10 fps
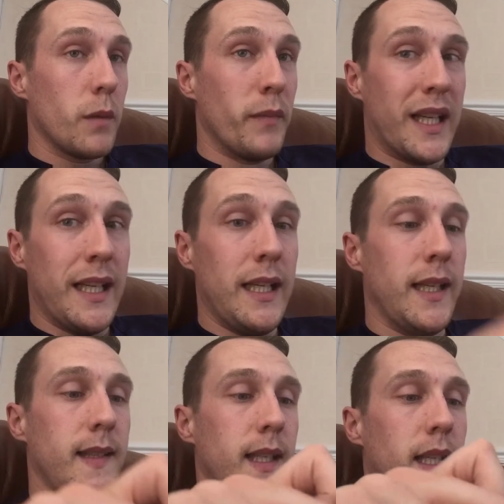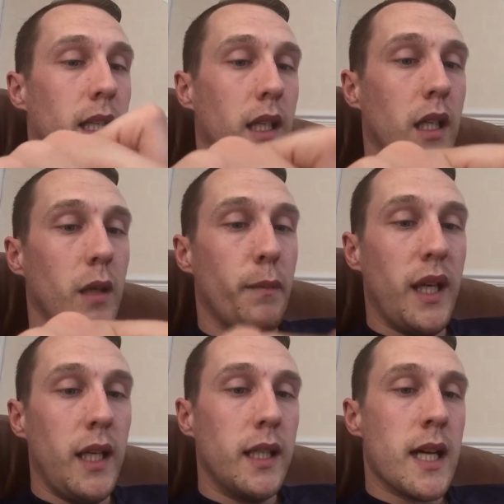McGeady,
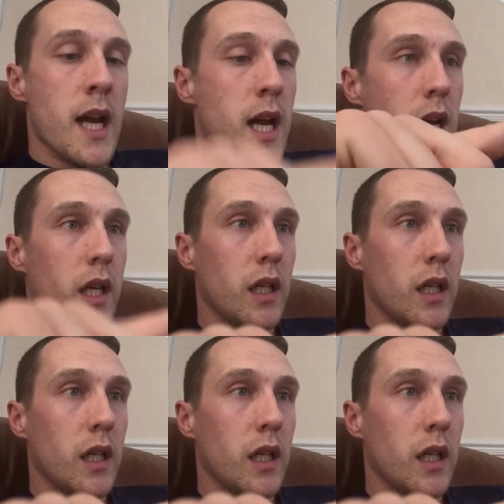Pina,